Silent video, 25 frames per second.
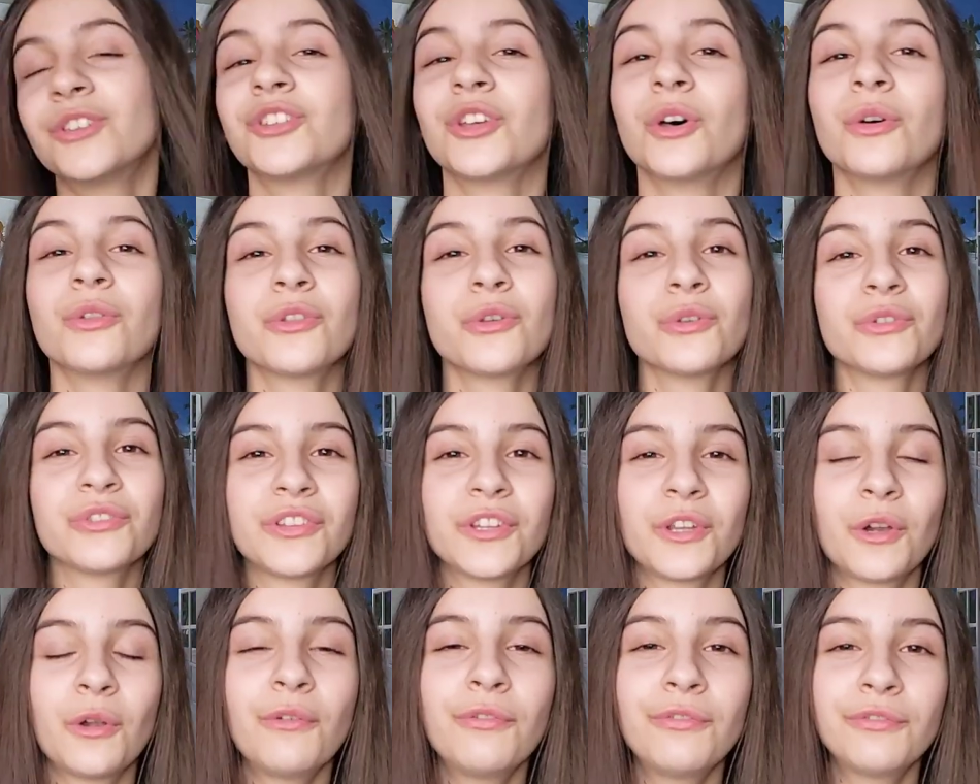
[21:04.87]
So those
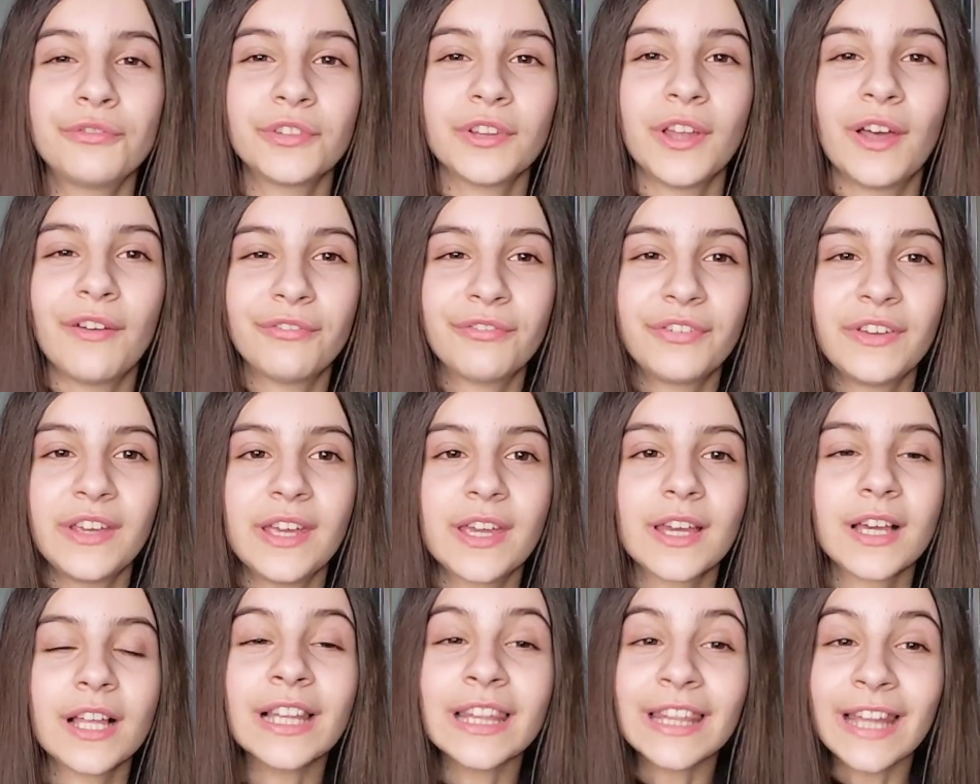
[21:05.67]
little
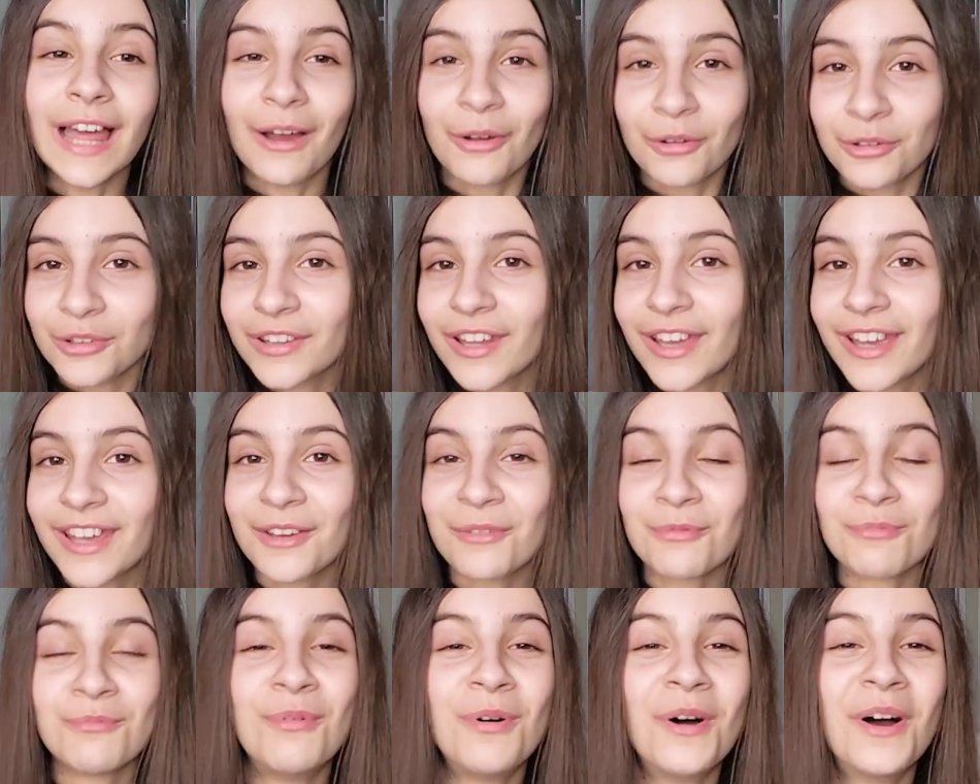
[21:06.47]
fluffy
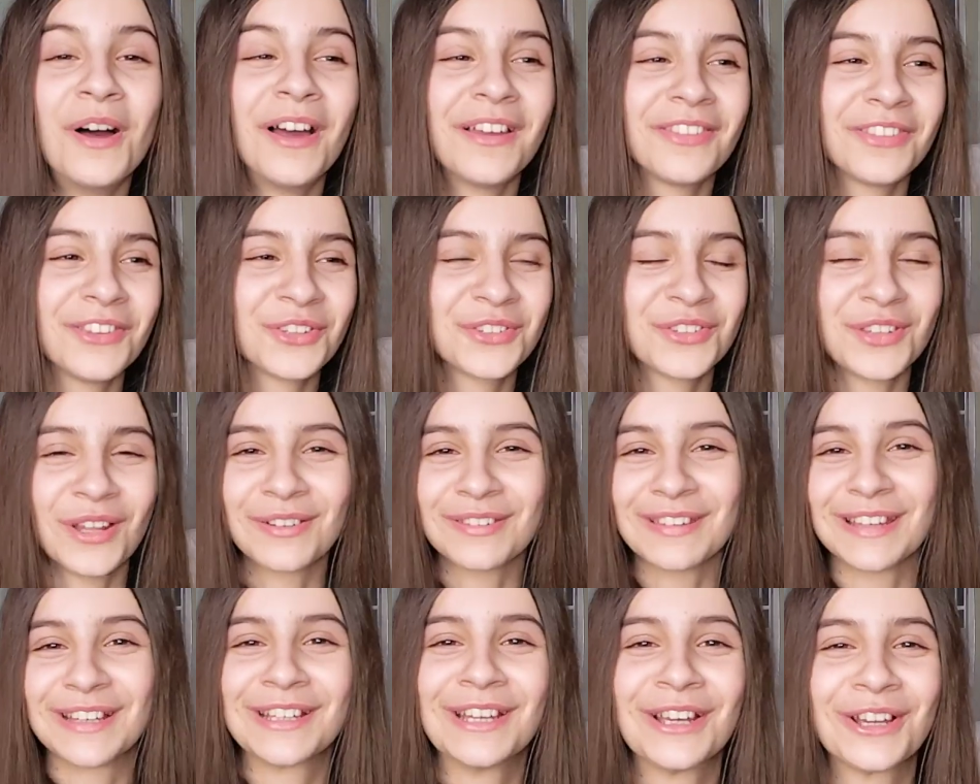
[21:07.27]
cloud-like, this
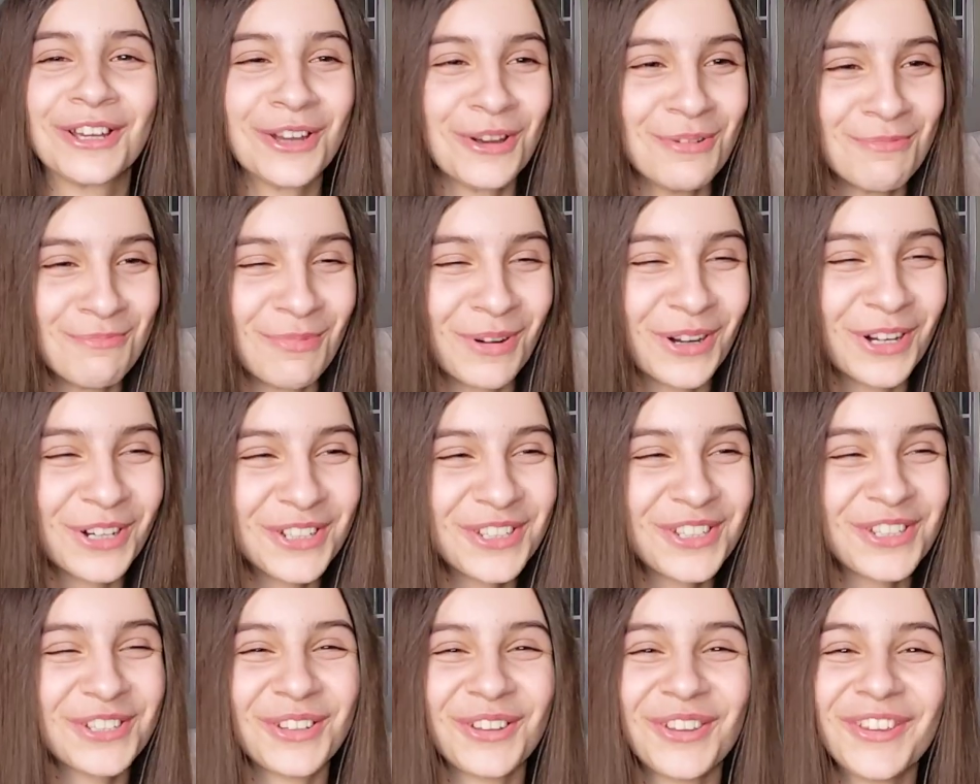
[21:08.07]
sounds like a
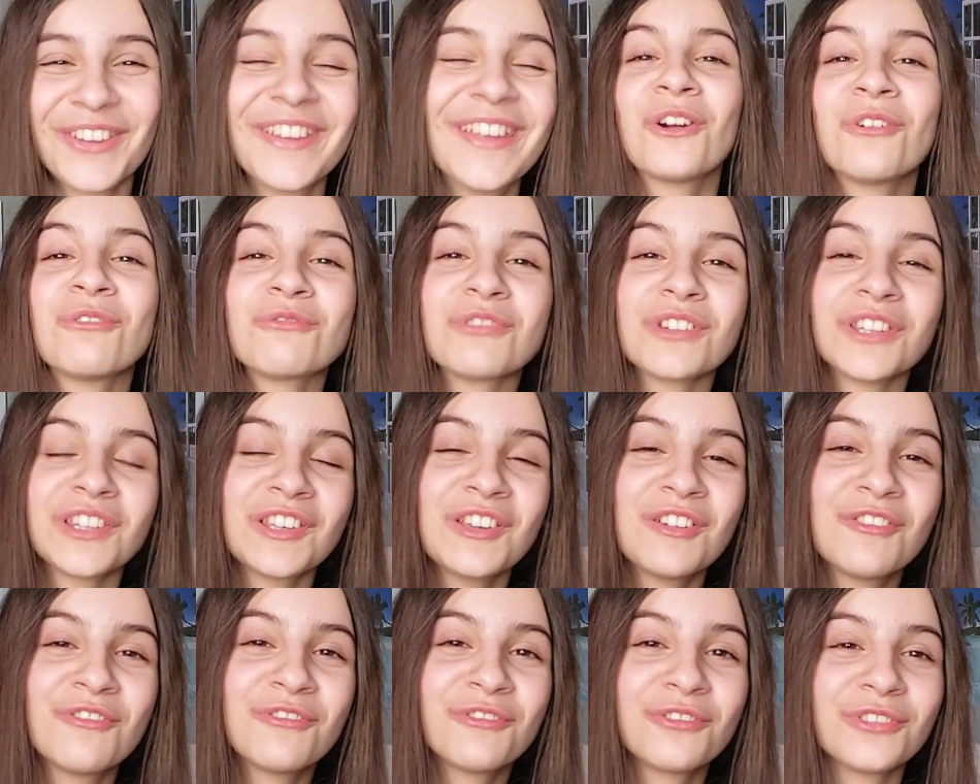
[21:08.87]
commercial, are
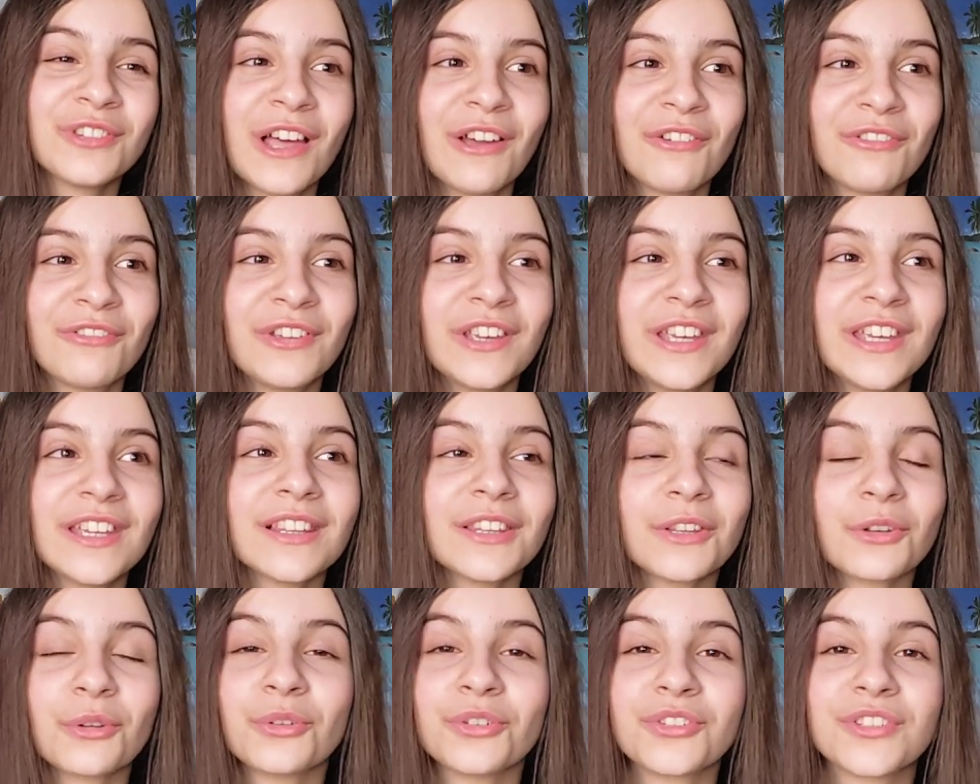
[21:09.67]
really fluffy
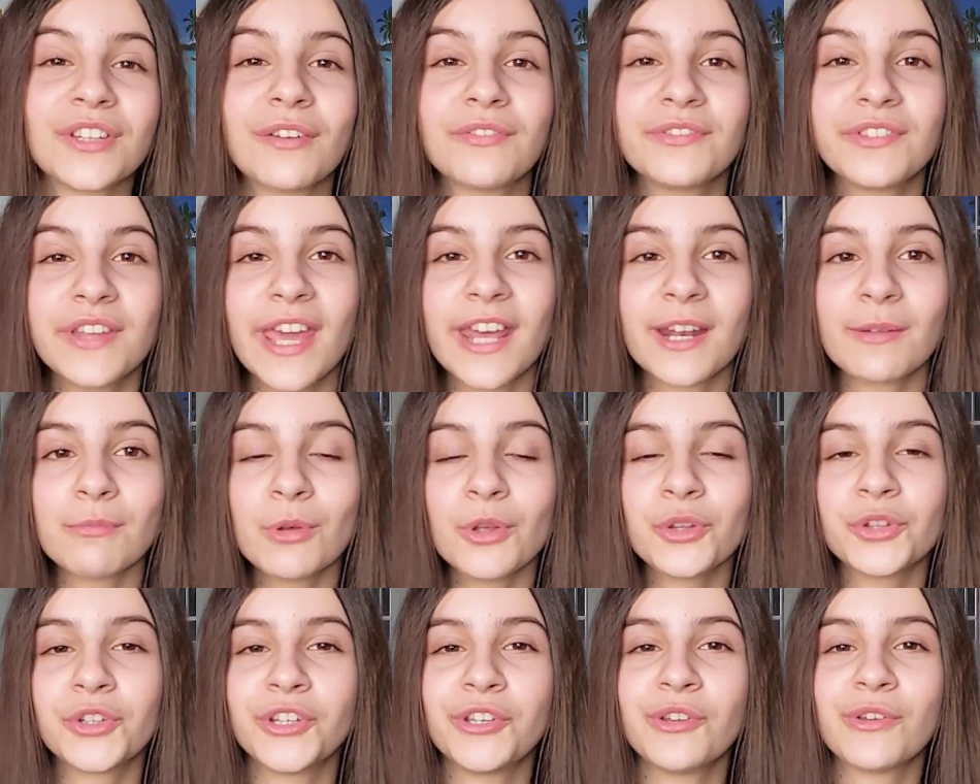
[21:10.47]
little stuffed
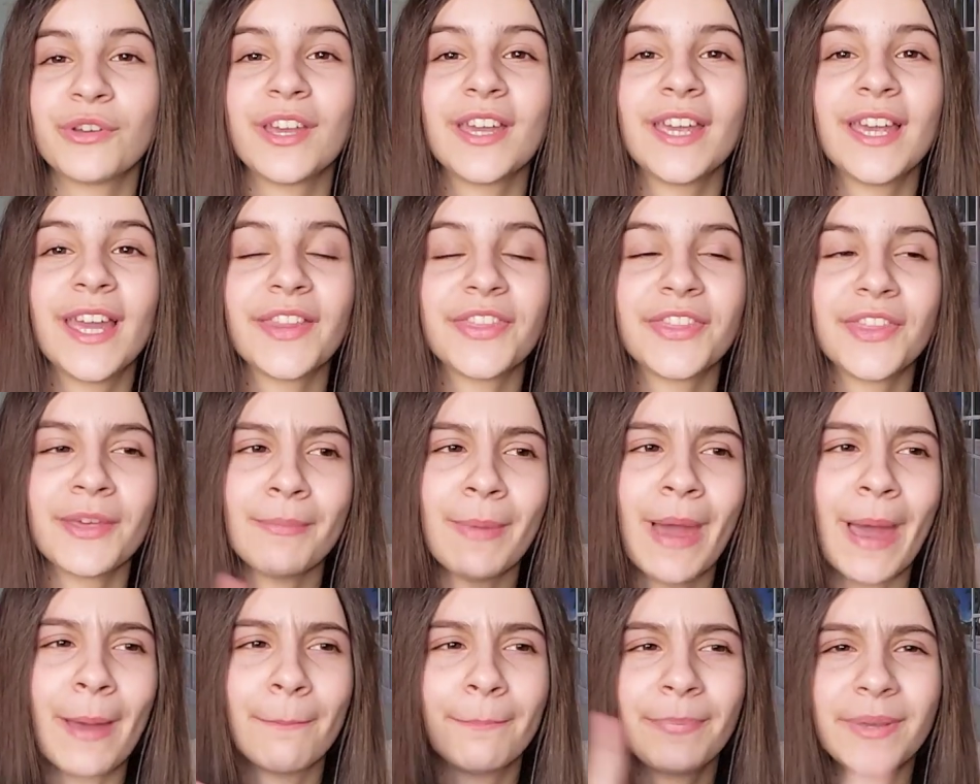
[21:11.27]
animals, and you can get
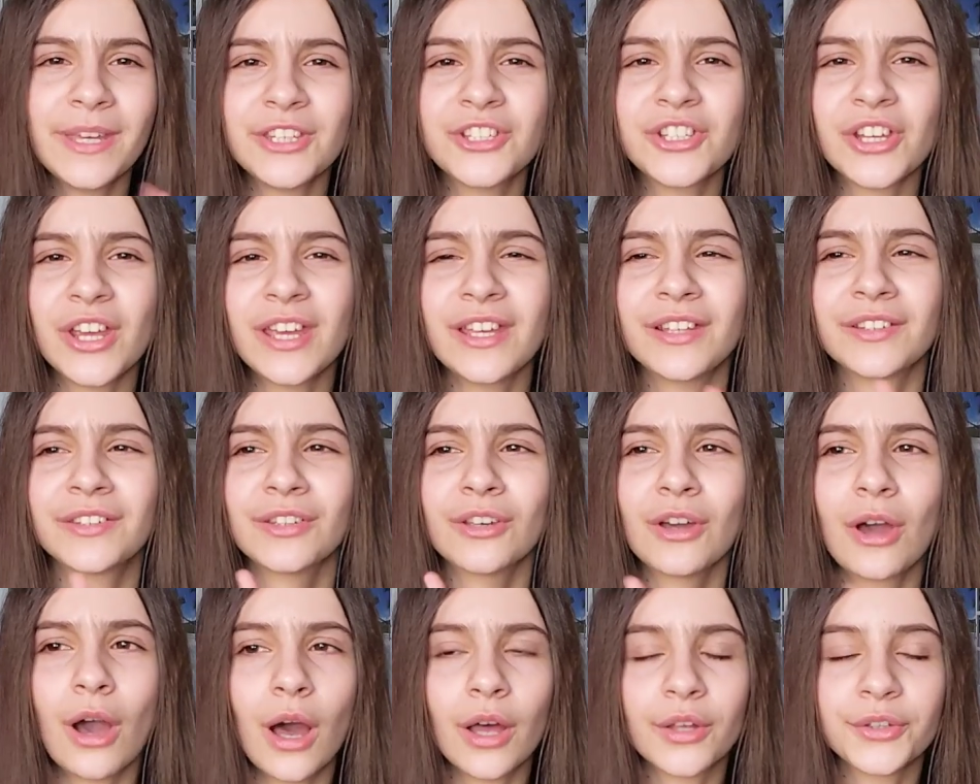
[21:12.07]
them at BJ's,
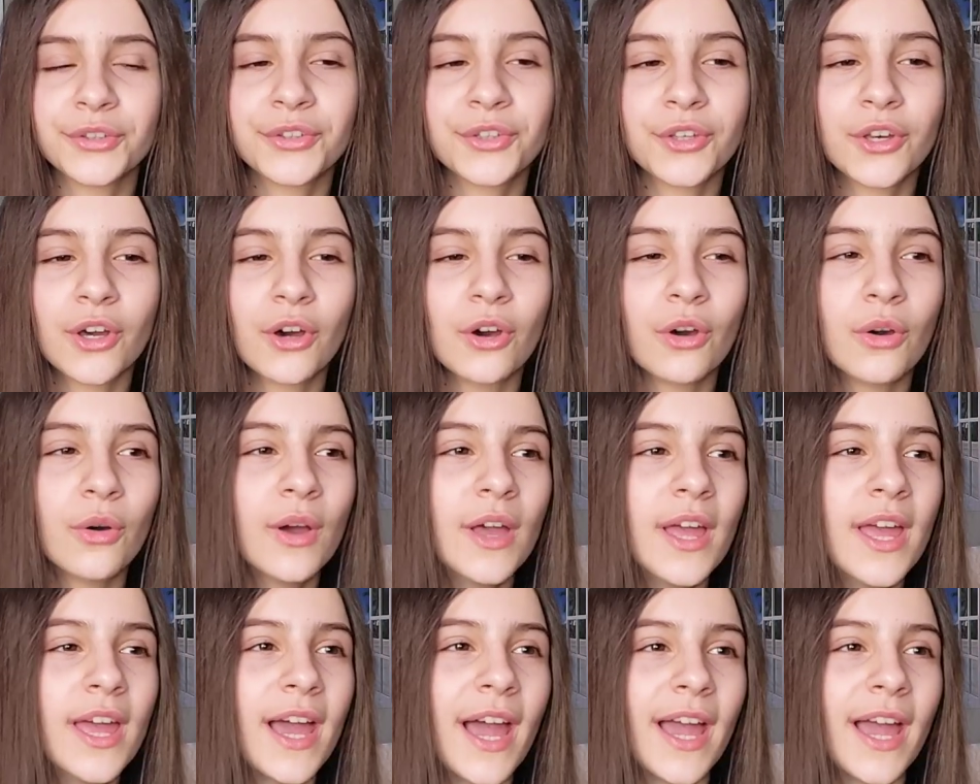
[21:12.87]
Costco.